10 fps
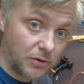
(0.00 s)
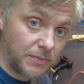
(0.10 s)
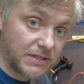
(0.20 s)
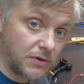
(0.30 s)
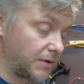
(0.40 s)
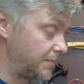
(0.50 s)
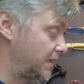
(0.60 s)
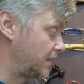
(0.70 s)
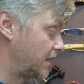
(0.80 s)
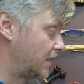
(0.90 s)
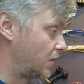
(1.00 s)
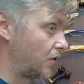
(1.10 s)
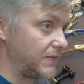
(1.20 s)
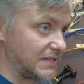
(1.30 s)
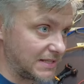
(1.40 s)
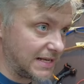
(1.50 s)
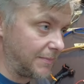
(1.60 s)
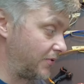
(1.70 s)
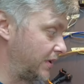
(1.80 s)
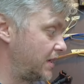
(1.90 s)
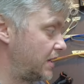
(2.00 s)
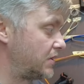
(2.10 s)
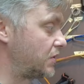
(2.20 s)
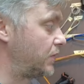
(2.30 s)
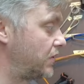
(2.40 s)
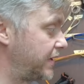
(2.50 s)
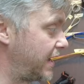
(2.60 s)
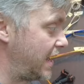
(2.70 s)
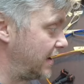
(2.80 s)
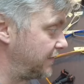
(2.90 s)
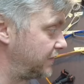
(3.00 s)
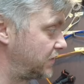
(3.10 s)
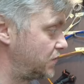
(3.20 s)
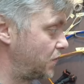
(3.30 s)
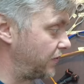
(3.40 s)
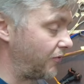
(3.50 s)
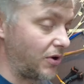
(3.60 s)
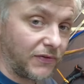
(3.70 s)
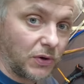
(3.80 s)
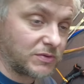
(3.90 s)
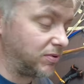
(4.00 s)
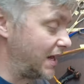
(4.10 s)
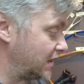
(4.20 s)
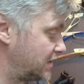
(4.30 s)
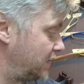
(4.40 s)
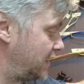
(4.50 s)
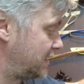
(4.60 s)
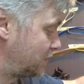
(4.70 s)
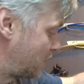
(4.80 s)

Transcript: loom is going to be obviously separate. So we're going to have two or three of those plugs. So this